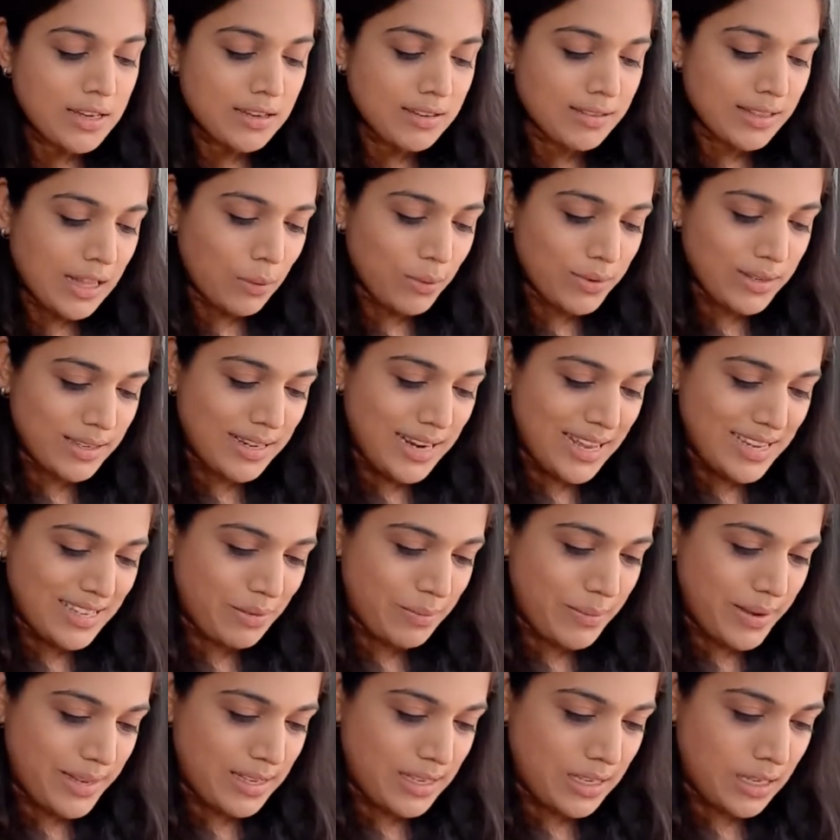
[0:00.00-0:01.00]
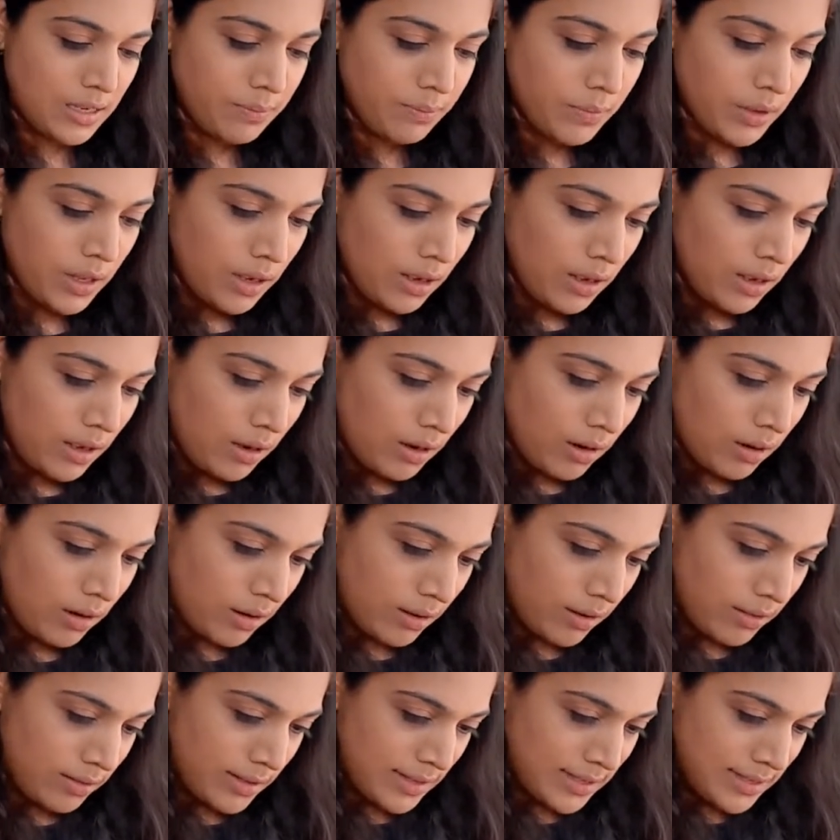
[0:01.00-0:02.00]
That was less messy.
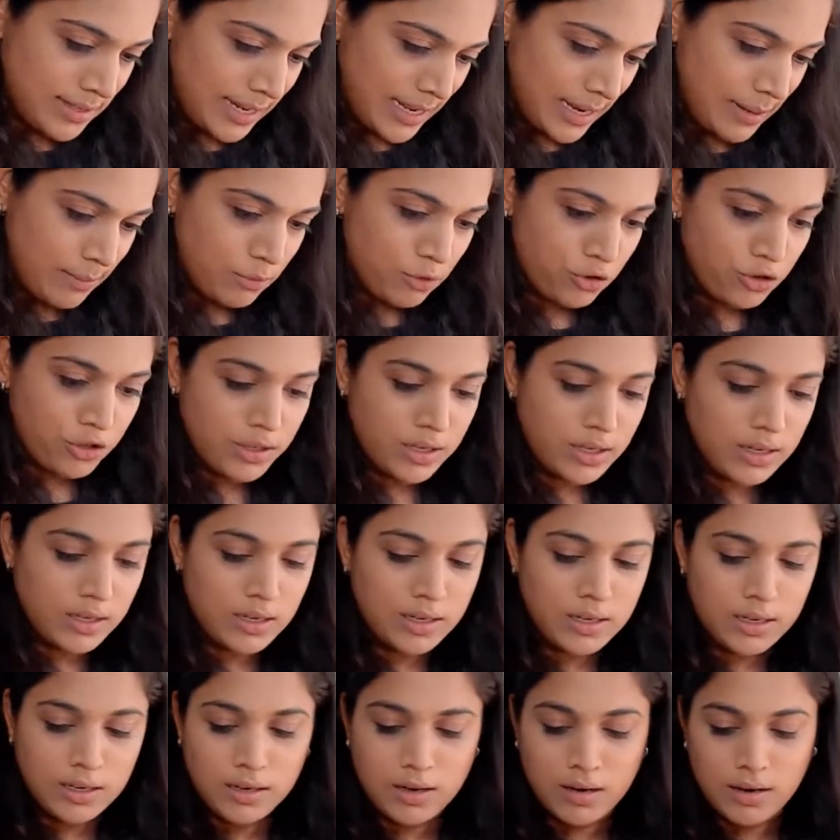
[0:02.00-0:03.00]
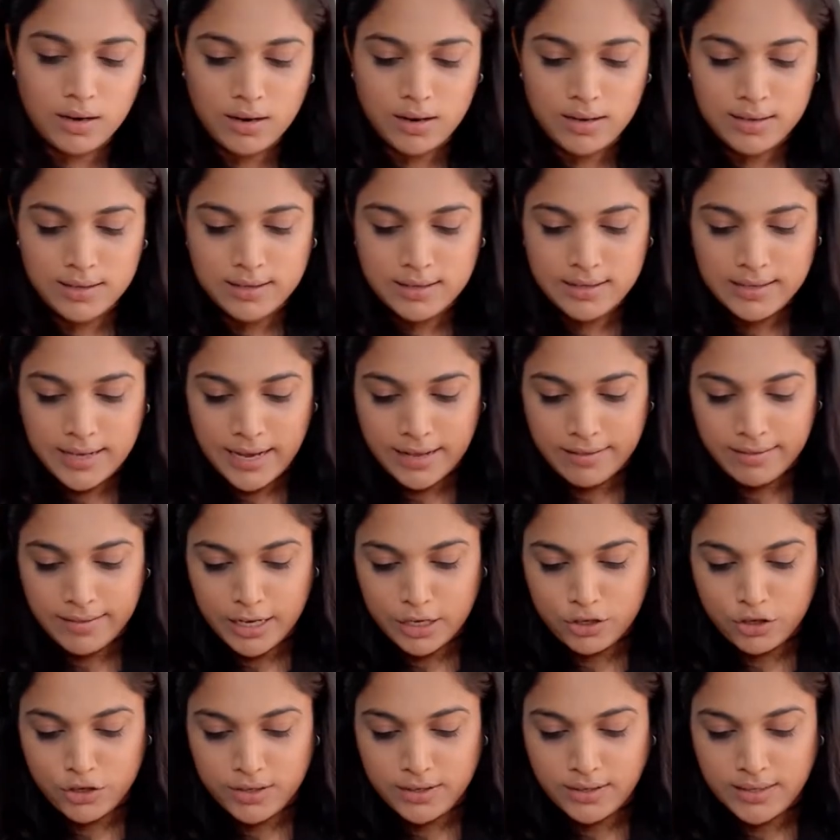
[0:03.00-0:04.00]
This time she said
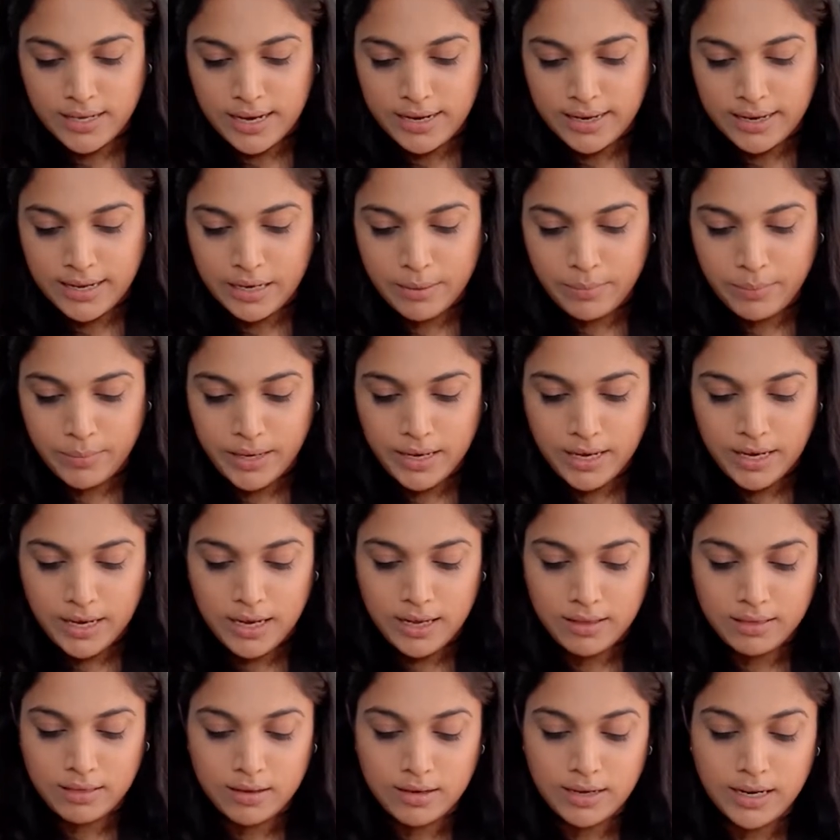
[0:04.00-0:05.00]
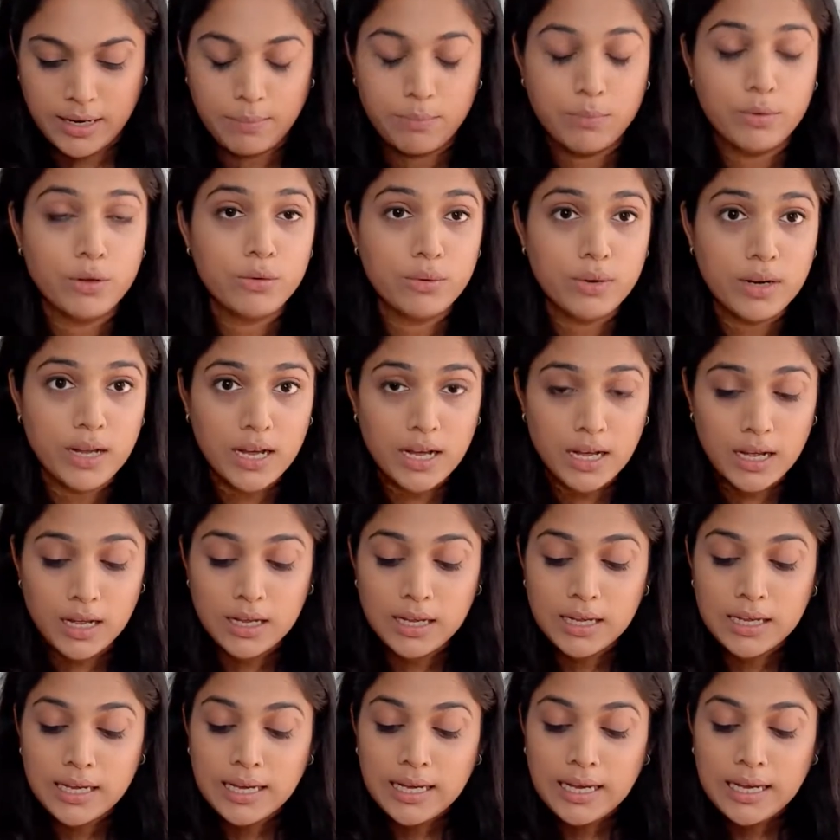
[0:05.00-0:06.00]
that she's sending me the Nebula
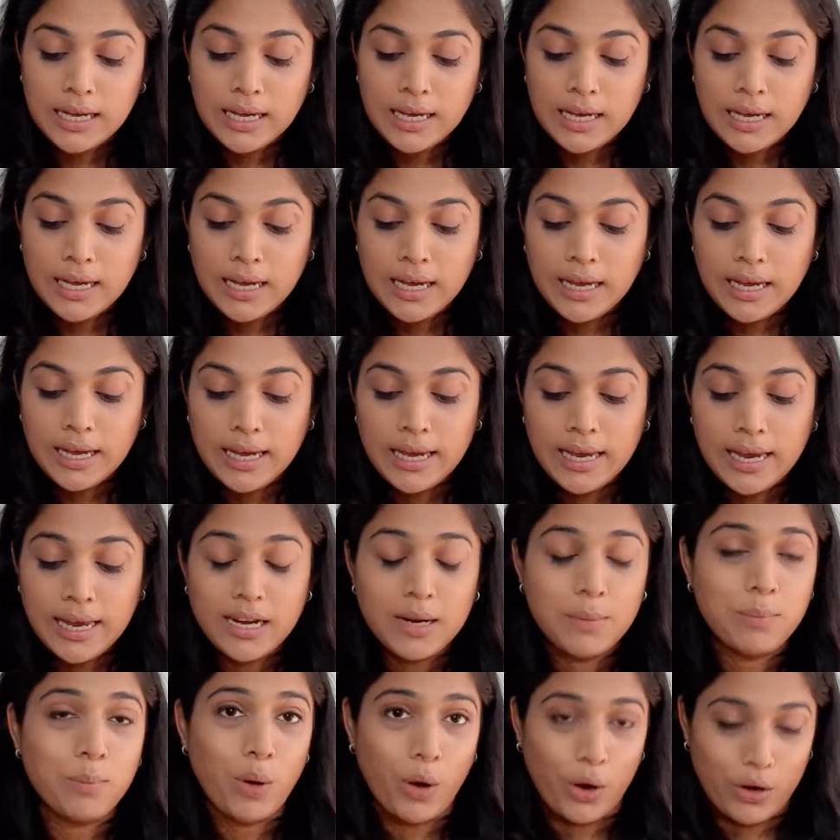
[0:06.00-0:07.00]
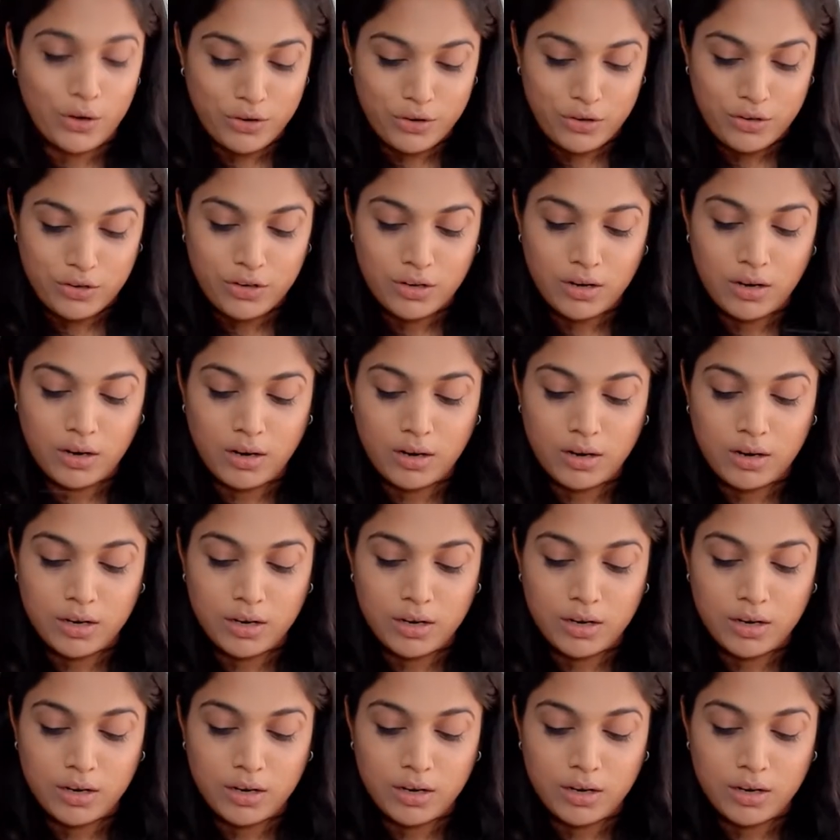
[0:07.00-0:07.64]
in a pot.